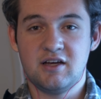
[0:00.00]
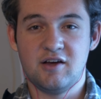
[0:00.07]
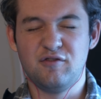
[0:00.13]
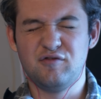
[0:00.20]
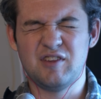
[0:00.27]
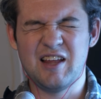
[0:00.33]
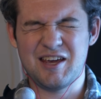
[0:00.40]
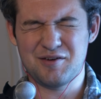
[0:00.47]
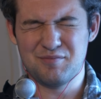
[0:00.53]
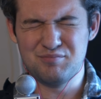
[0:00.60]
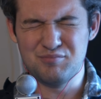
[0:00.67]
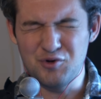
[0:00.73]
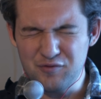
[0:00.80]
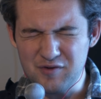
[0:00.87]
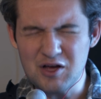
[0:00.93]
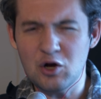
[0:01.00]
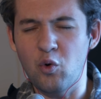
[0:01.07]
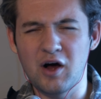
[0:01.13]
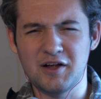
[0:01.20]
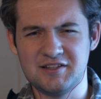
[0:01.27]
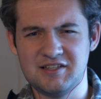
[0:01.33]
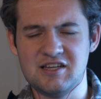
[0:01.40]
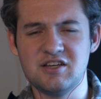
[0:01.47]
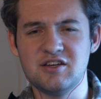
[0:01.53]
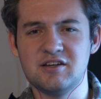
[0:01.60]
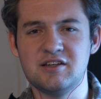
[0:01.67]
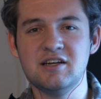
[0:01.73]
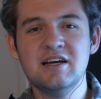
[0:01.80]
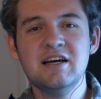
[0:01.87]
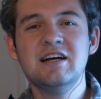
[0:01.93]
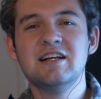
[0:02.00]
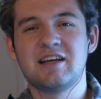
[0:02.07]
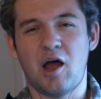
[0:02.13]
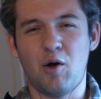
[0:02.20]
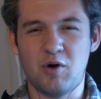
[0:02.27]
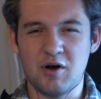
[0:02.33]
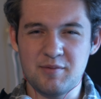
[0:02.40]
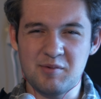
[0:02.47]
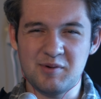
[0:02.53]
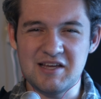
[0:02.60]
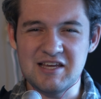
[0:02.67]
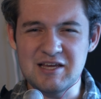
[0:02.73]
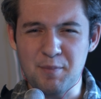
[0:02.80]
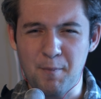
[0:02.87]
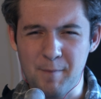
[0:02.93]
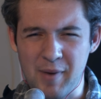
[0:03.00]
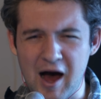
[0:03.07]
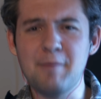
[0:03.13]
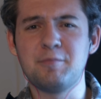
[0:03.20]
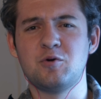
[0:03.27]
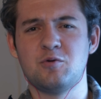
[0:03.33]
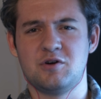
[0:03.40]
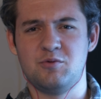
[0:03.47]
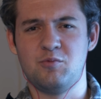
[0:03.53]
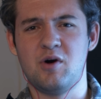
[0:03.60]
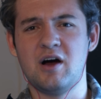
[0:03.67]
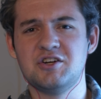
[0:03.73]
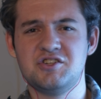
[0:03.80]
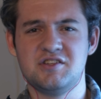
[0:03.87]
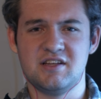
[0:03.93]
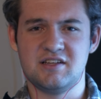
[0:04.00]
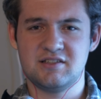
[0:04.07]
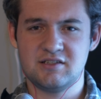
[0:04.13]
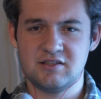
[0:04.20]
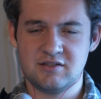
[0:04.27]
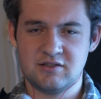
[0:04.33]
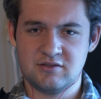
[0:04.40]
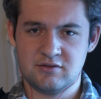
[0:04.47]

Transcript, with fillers: of like movie quality good. Like, I want to be able to eat popcorn and watch this.